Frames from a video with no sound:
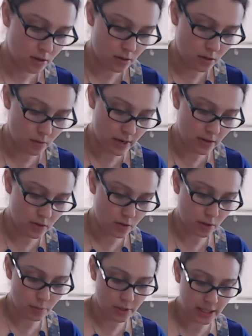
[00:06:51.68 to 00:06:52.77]
All right, so I'm
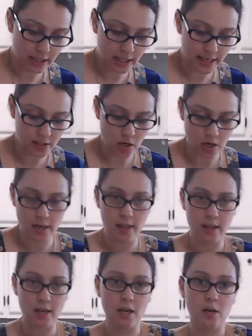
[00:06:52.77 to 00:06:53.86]
going to put the glaze on and
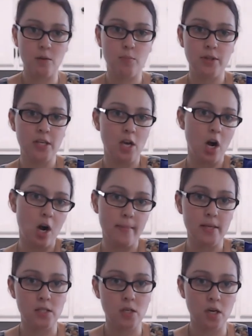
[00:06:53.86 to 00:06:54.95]
then I'm going to put the
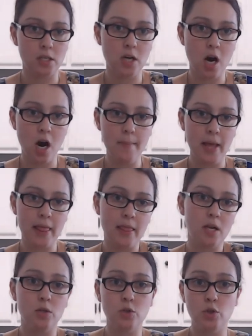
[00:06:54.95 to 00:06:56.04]
almonds on top and
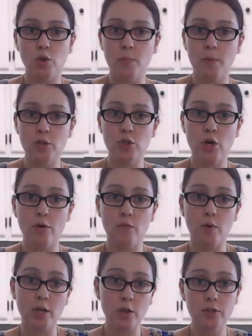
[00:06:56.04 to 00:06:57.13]
then I'll show you a picture of
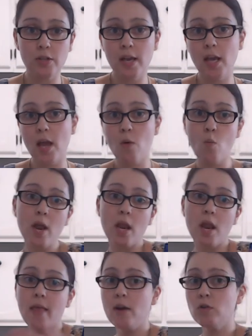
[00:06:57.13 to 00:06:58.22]
what it looks like and what
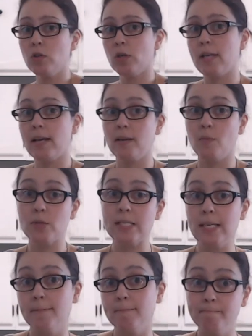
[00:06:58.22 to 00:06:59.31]
theirs looks like and we'll
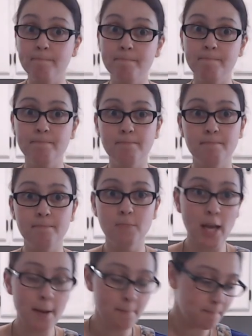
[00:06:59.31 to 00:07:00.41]
see. Okay.